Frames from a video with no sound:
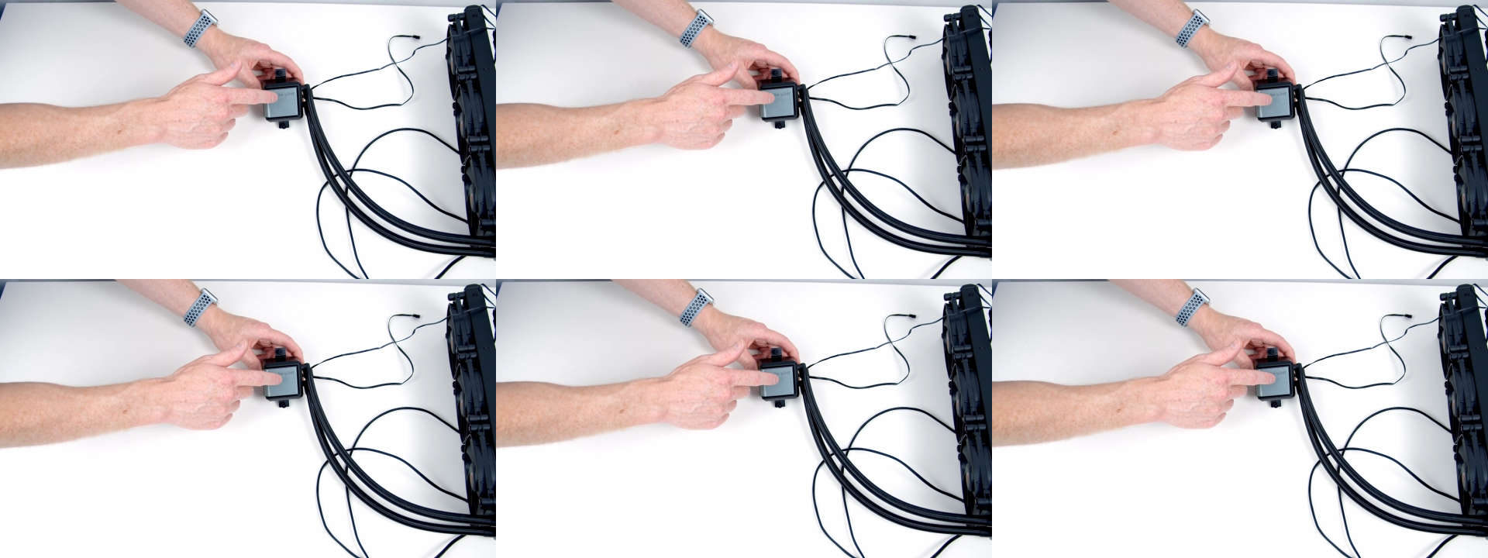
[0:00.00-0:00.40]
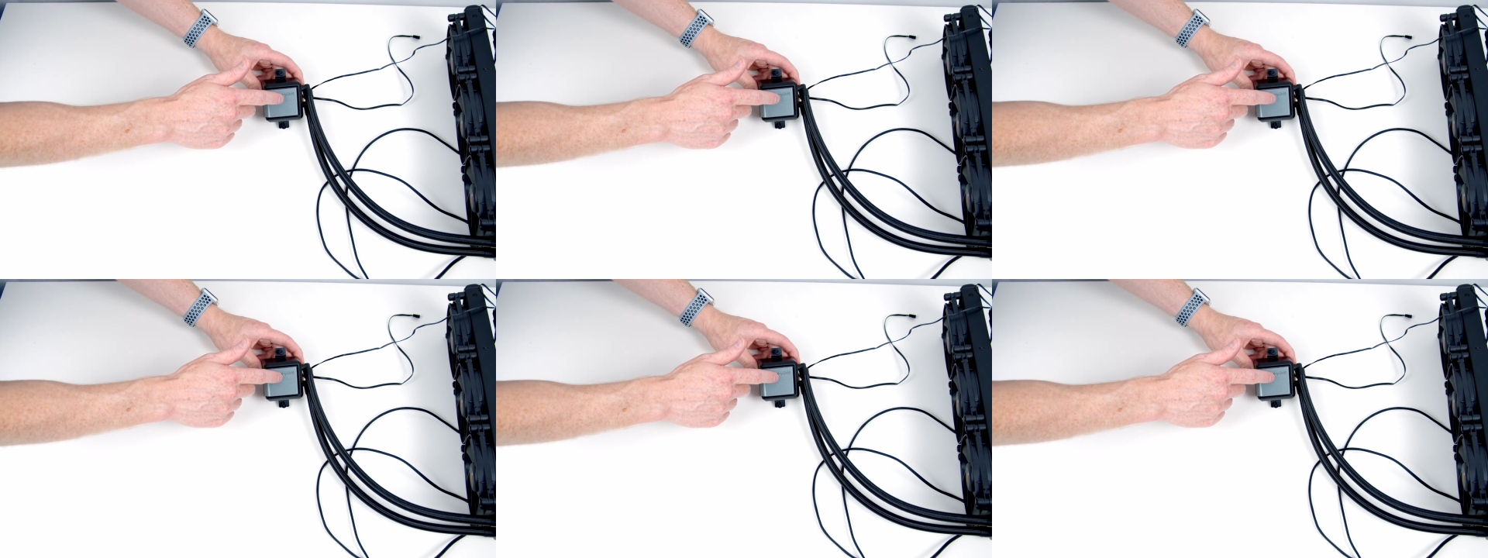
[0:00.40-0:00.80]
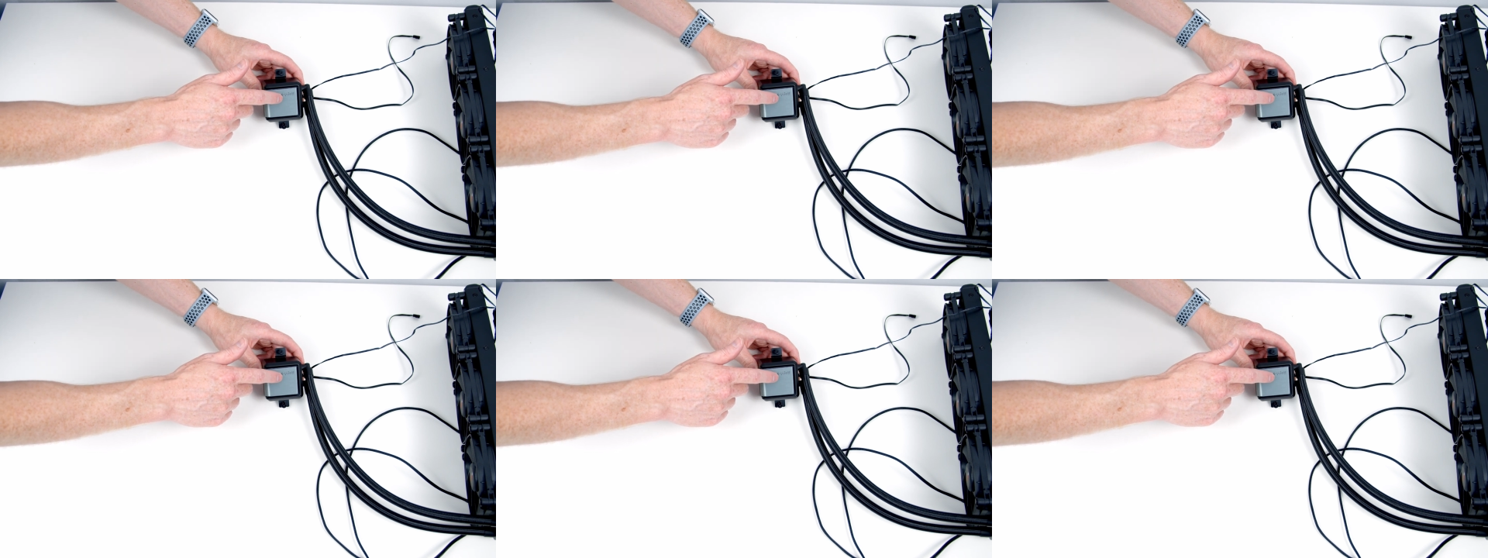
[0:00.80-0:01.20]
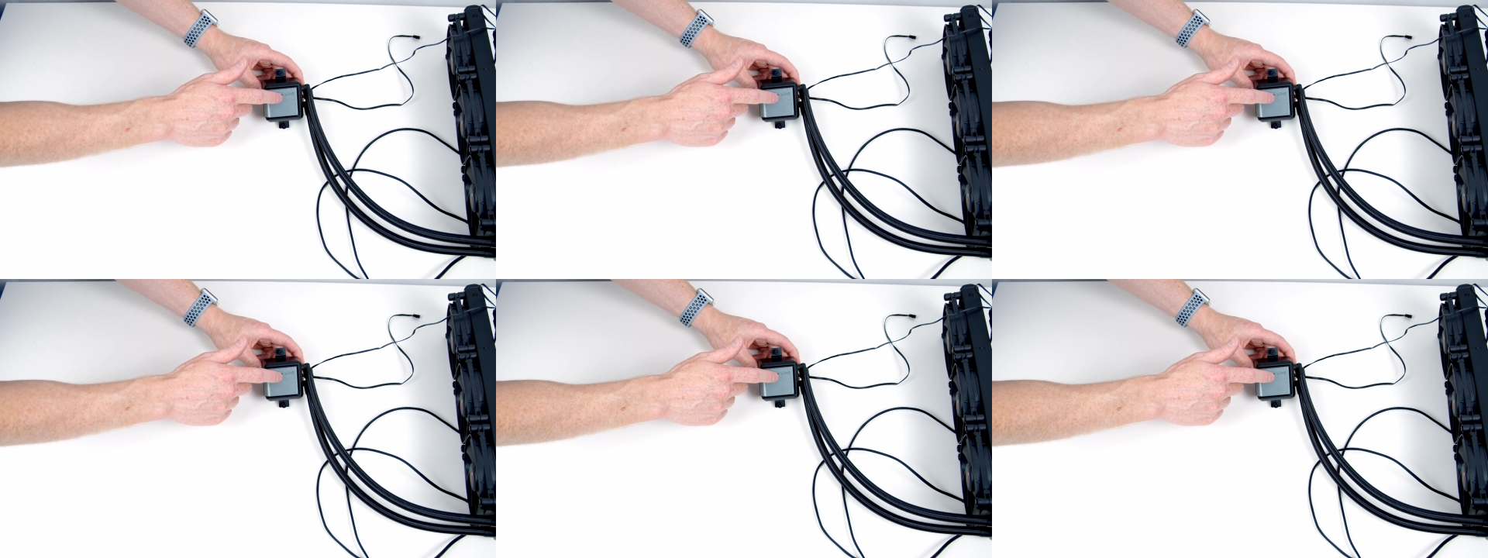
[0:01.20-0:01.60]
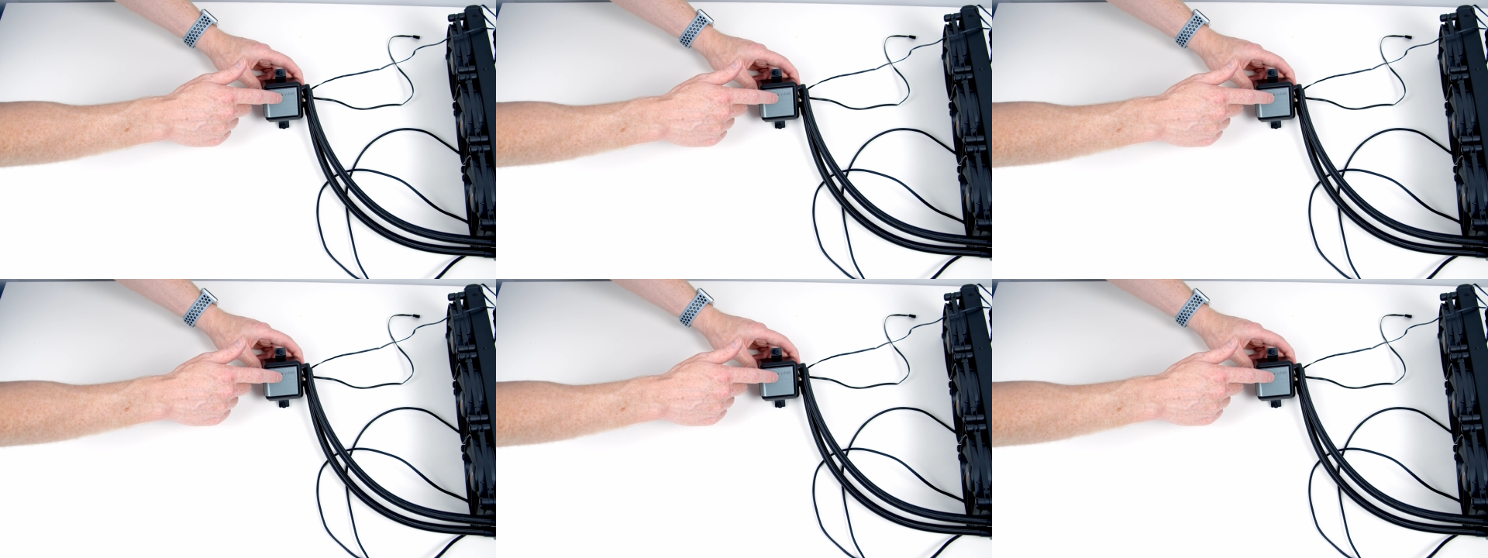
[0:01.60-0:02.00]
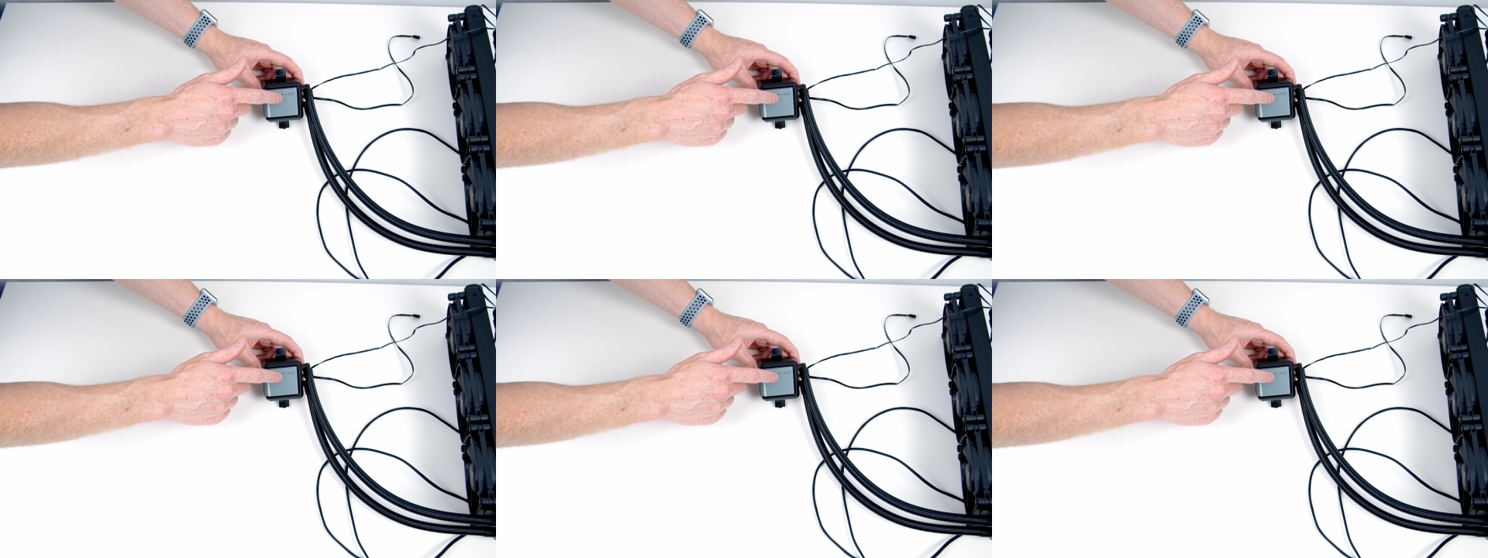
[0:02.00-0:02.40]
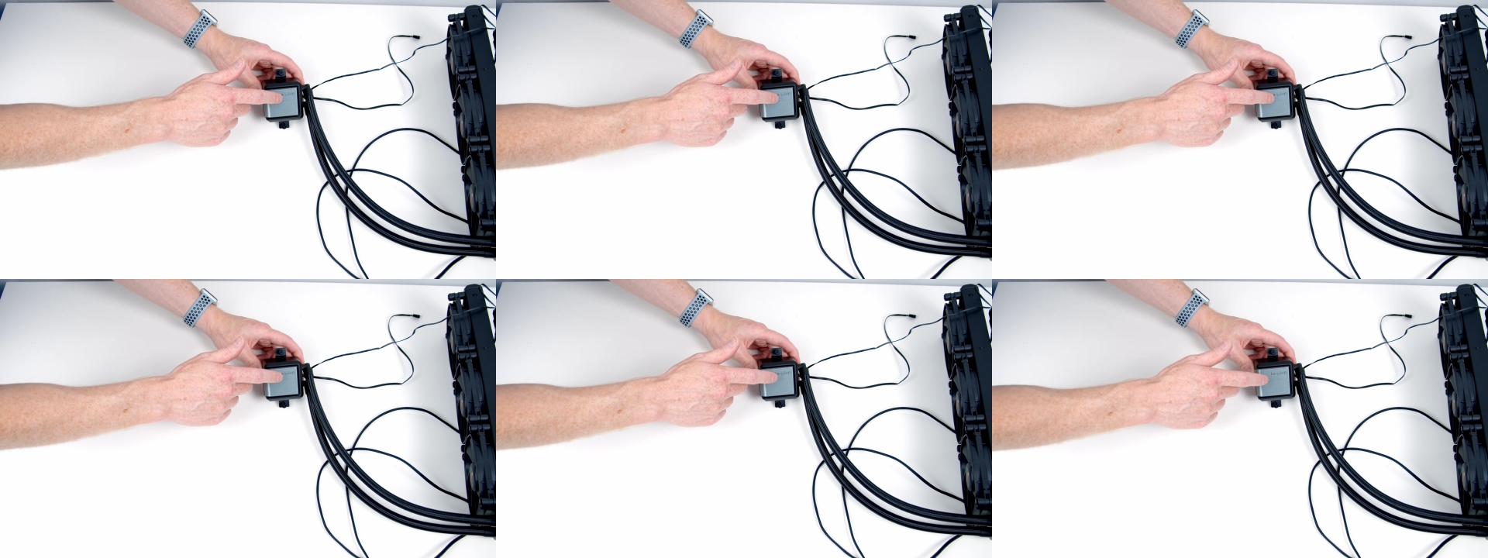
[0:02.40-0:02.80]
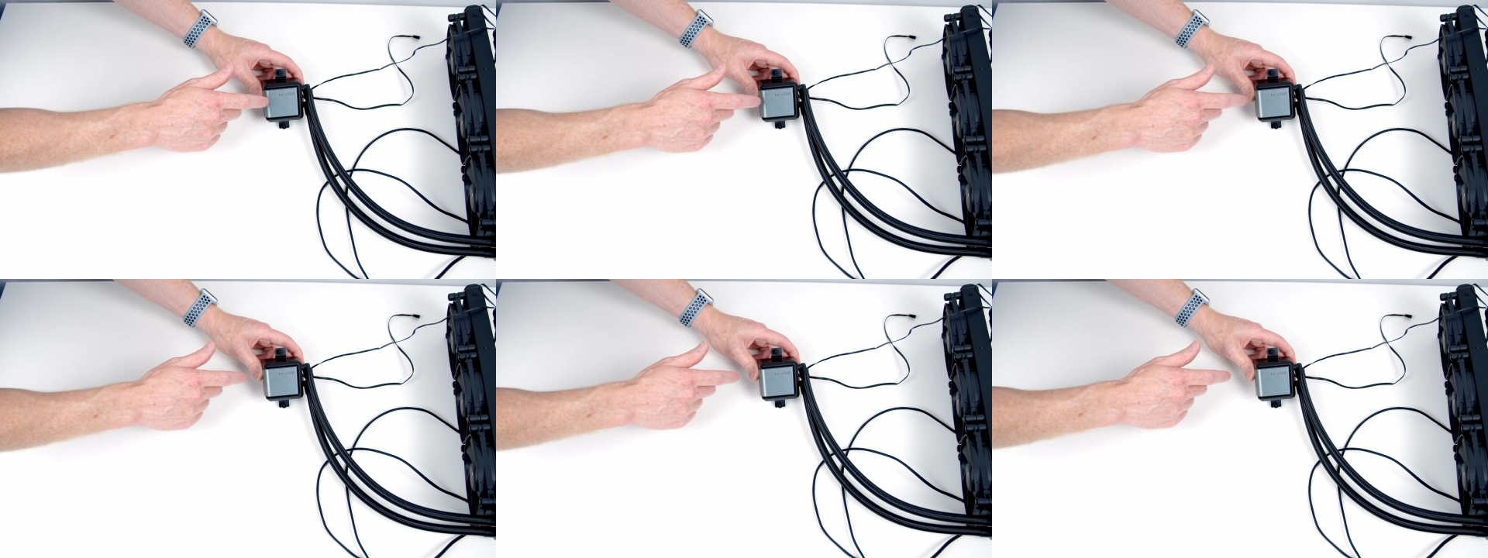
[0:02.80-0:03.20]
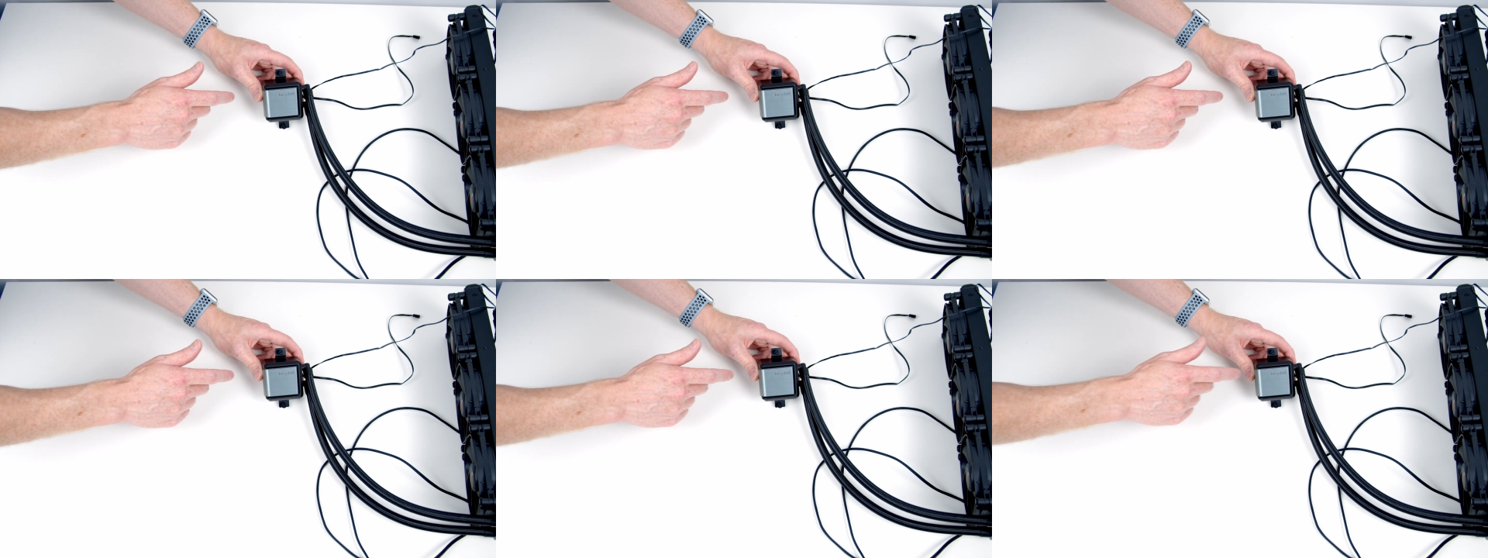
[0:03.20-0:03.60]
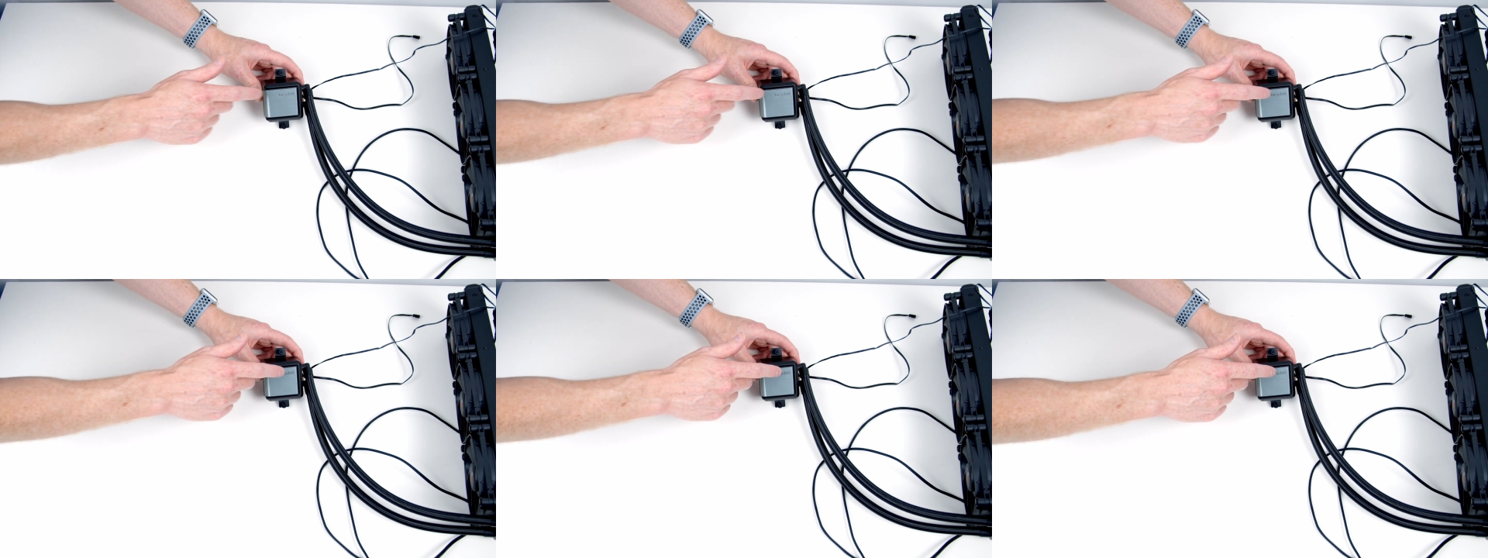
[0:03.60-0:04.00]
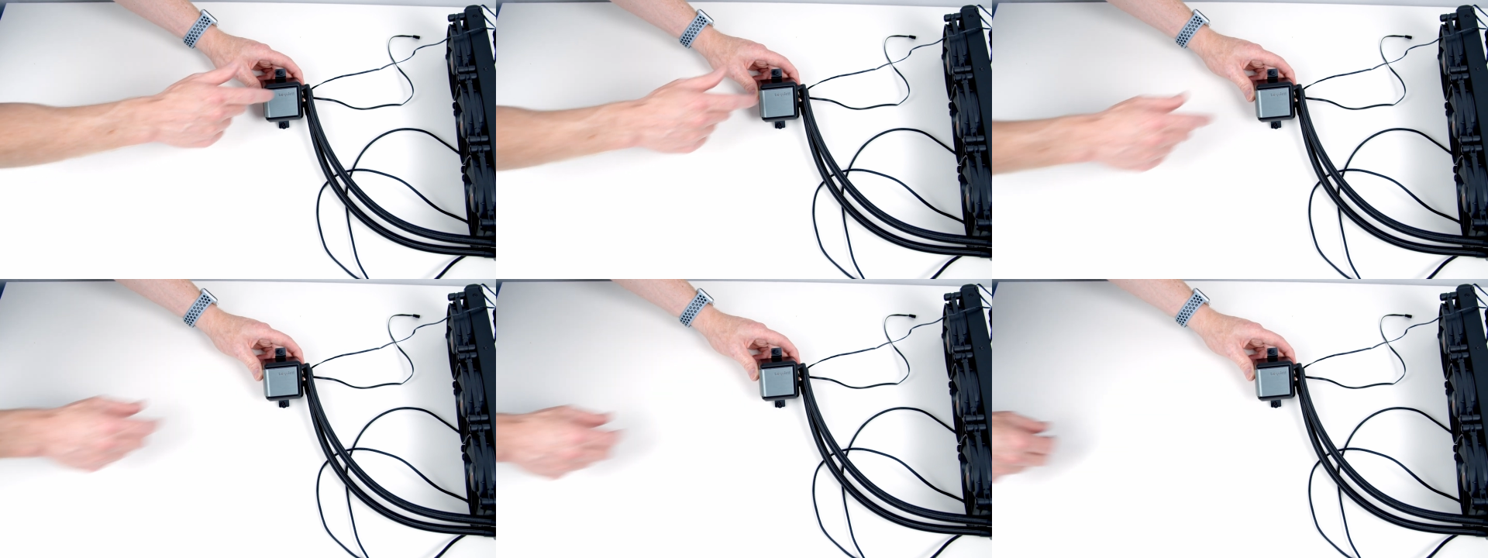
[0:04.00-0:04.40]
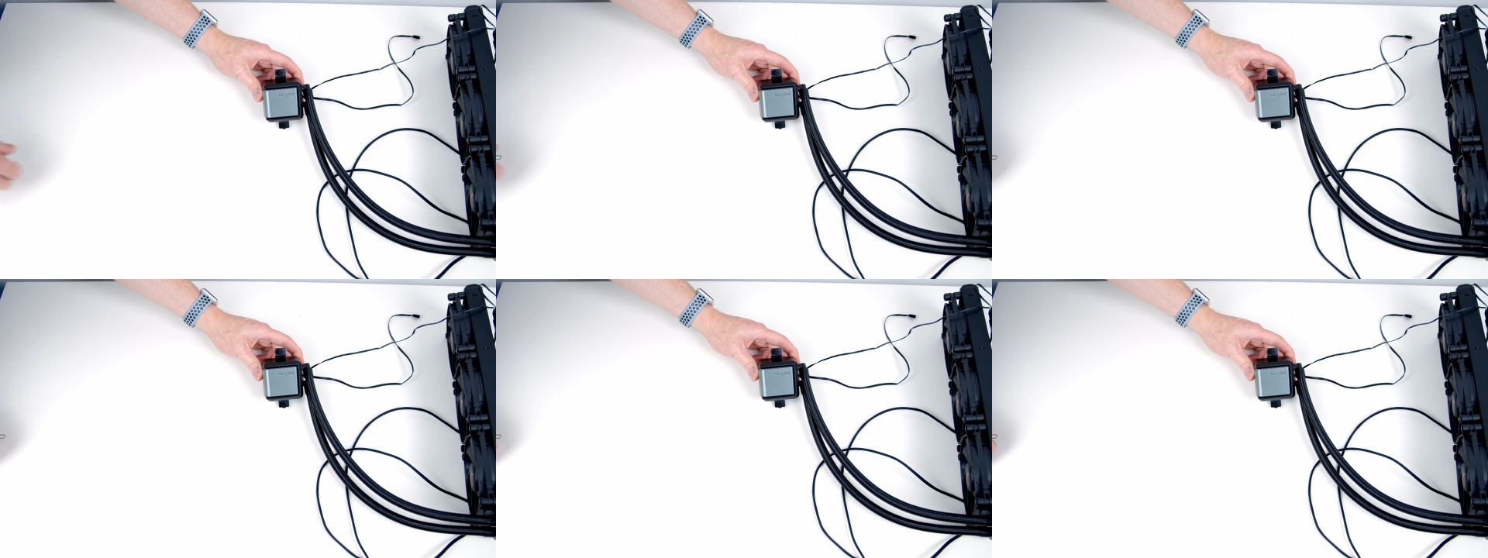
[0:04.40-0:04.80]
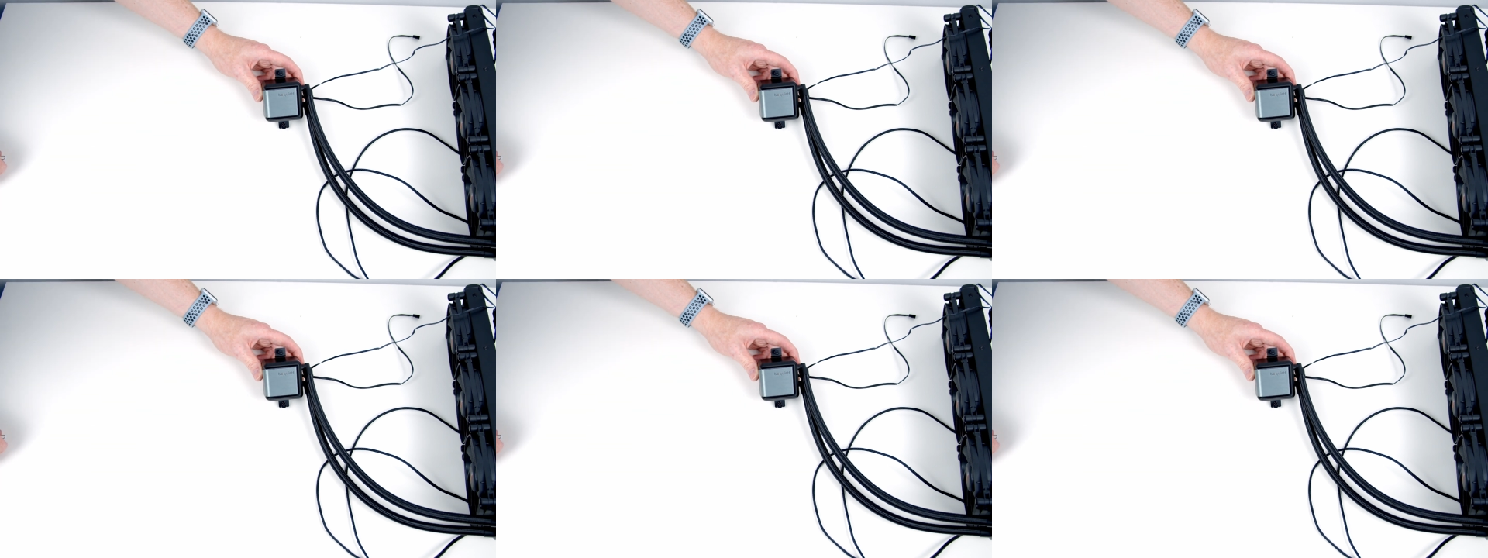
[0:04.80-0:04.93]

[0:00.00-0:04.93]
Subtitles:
[unreadable: no face in view]